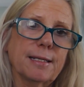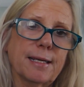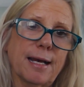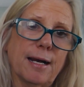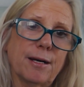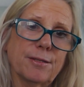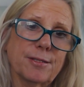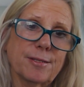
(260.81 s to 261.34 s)

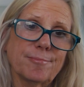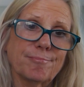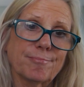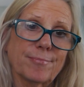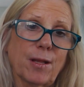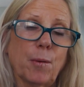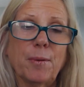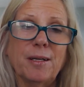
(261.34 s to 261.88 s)
gals,
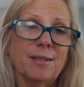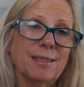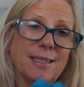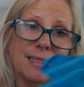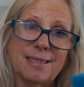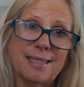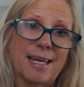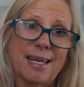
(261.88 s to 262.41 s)
we don't need
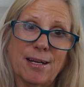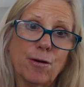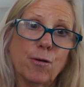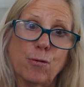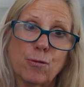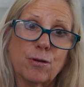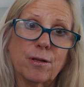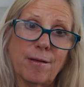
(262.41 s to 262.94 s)
to take our
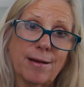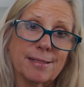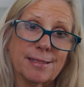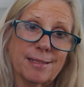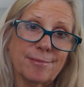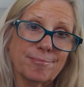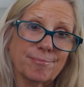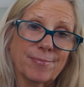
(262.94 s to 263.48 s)
whole closet.